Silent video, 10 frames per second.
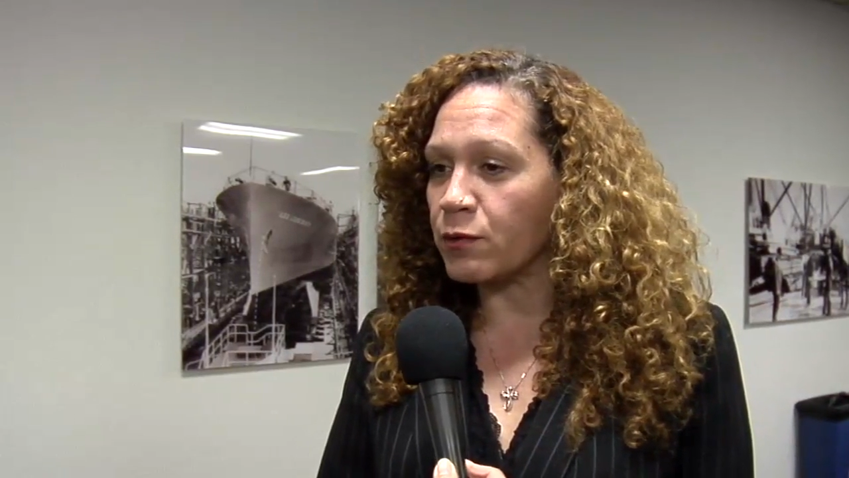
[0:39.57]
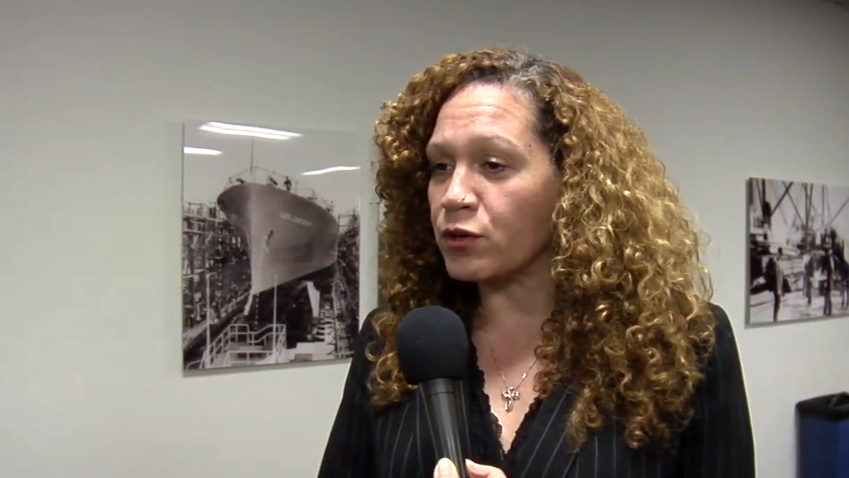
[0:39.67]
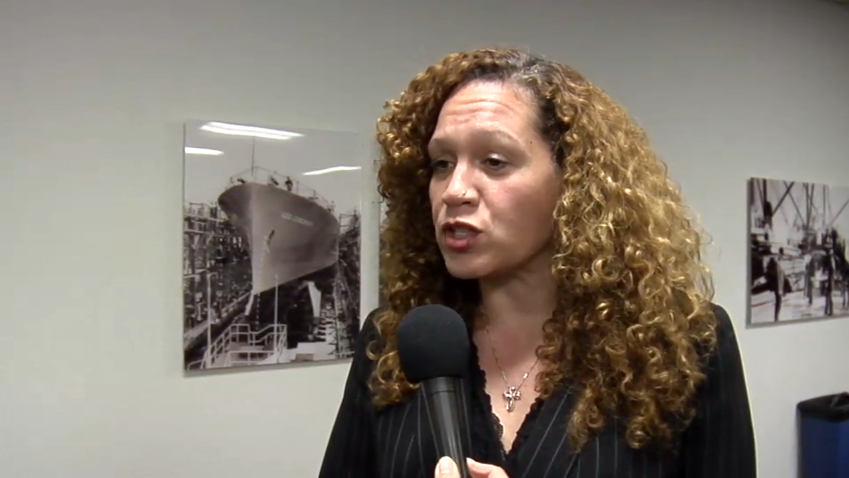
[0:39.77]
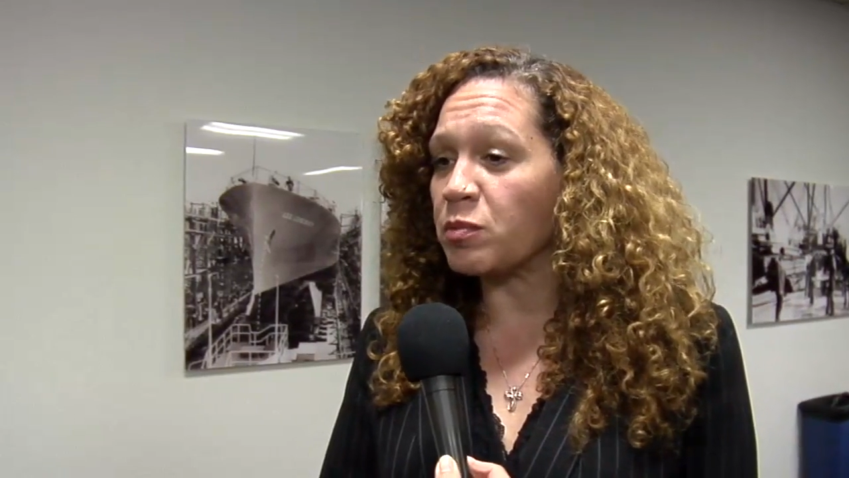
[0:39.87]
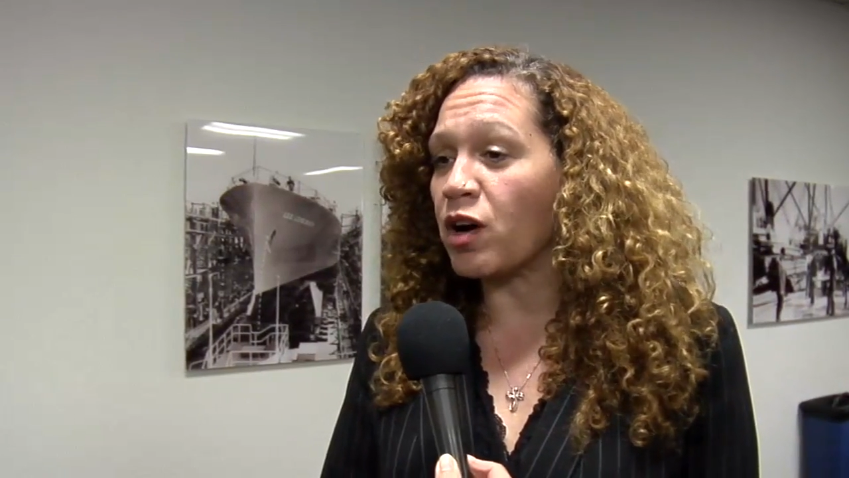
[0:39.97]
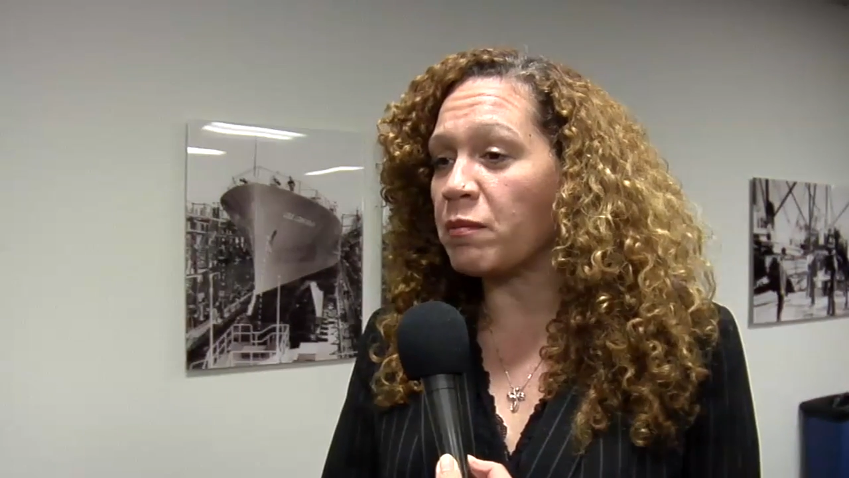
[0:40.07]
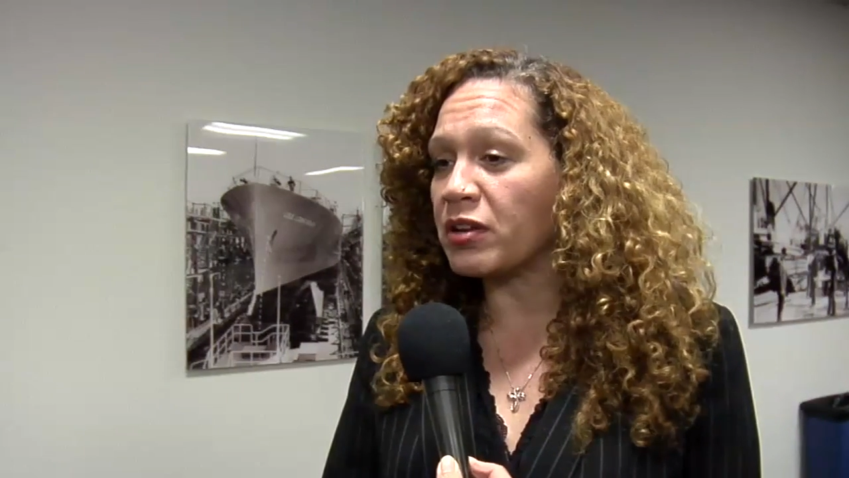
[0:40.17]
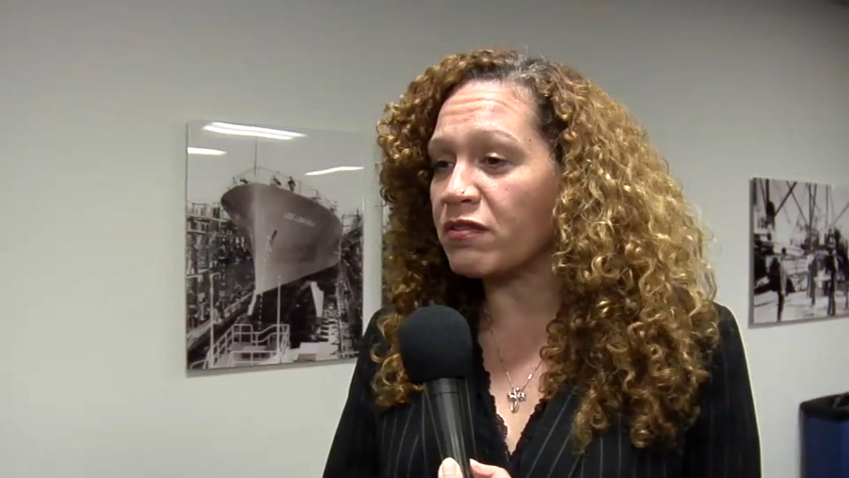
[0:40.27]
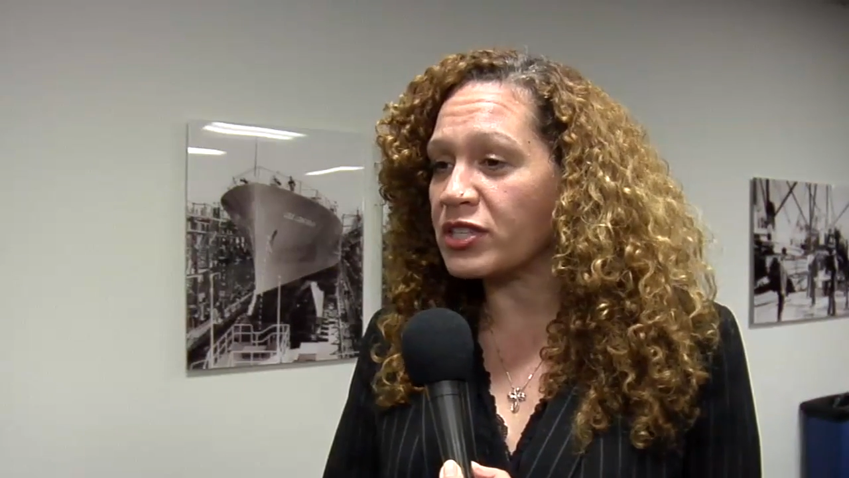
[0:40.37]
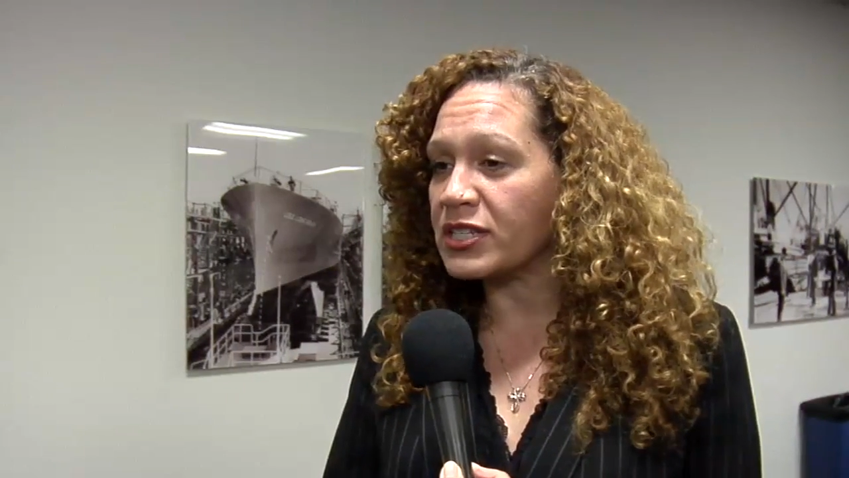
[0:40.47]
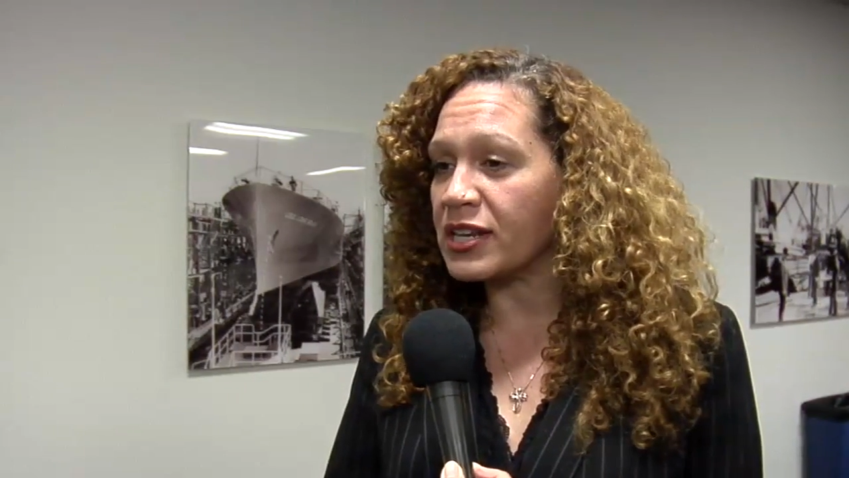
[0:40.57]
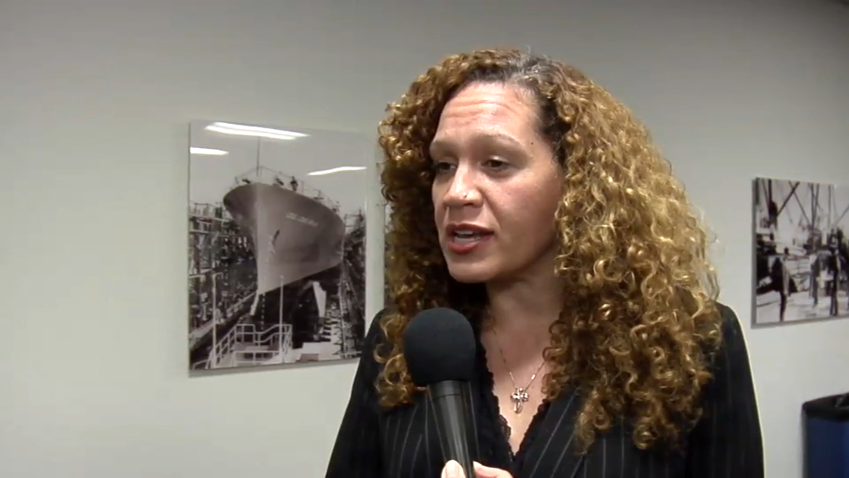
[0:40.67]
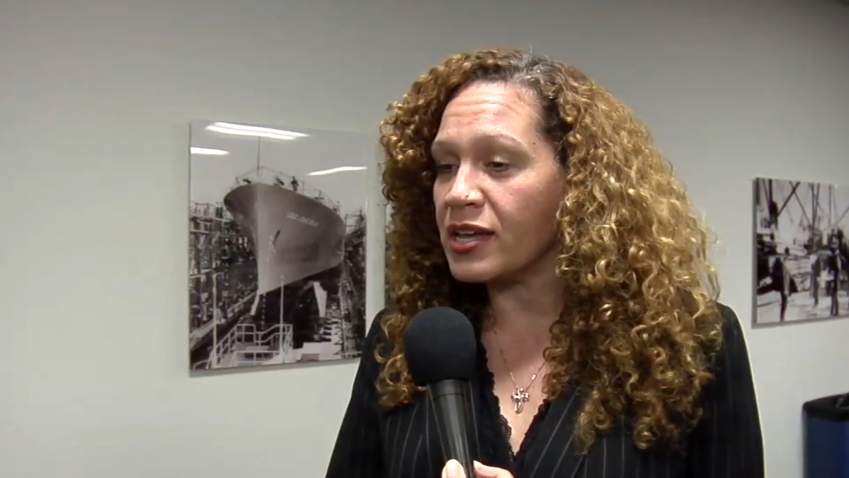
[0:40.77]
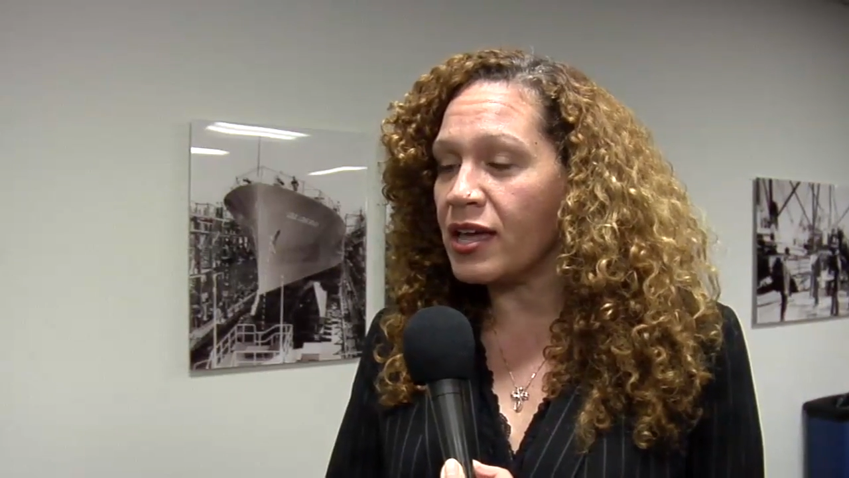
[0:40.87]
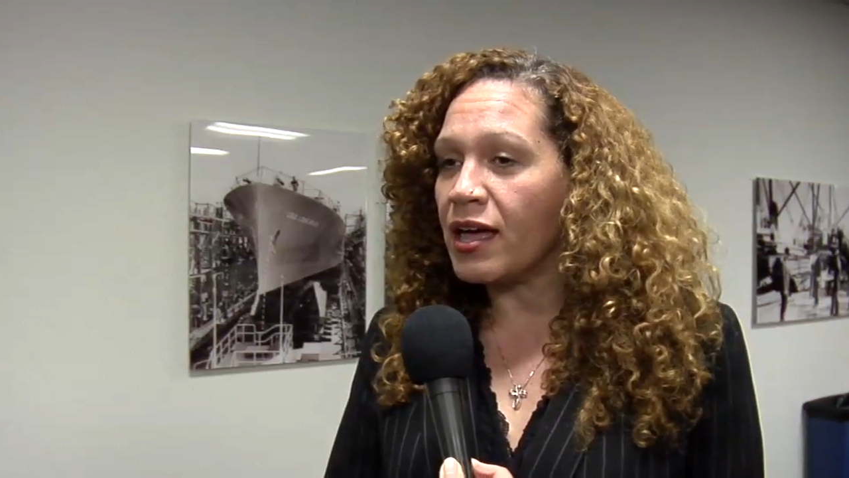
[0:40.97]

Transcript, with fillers: we're a department of the city,